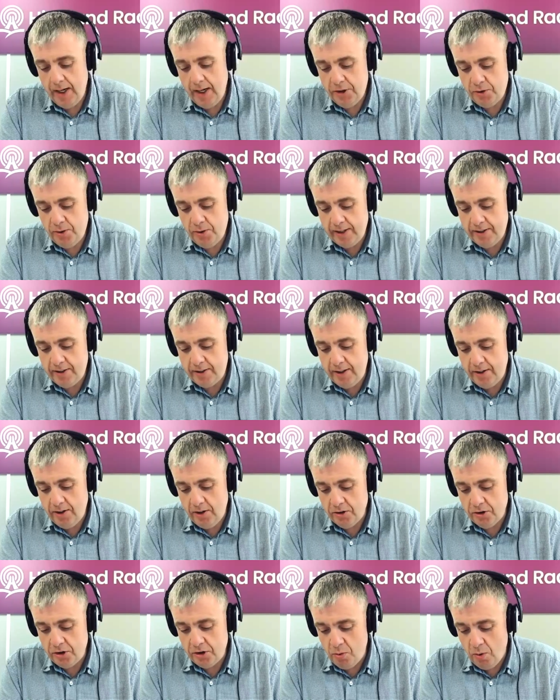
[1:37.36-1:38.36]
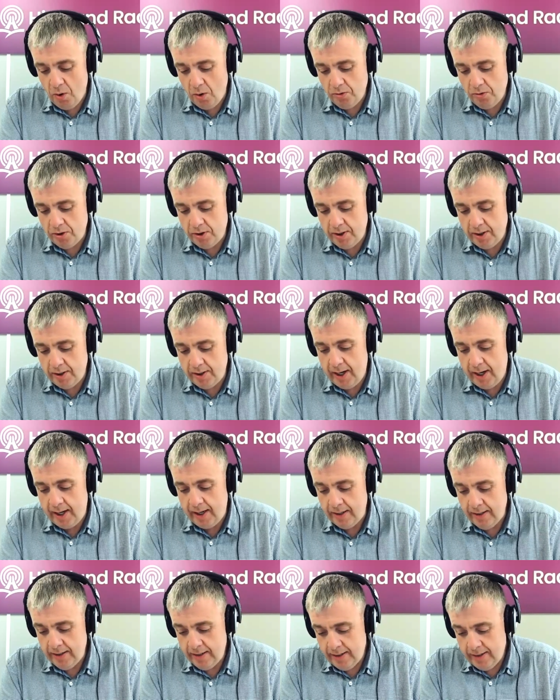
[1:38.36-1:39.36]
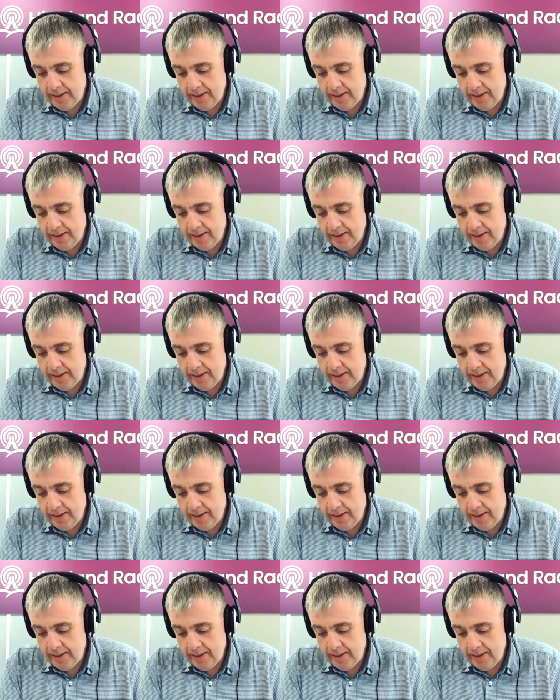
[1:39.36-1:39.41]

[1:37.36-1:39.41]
interesting on his quotes today.